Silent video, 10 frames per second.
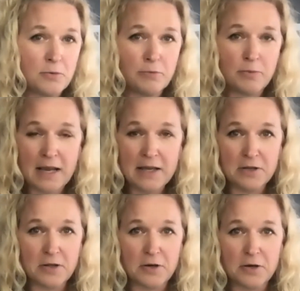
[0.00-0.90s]

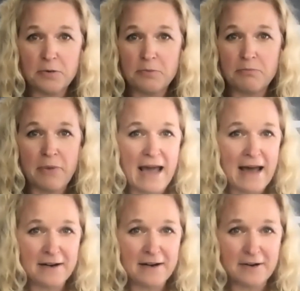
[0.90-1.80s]
regular
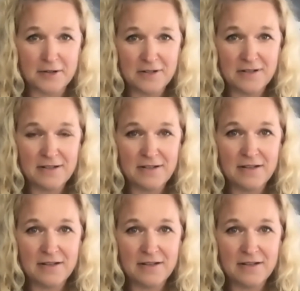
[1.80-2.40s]
pattern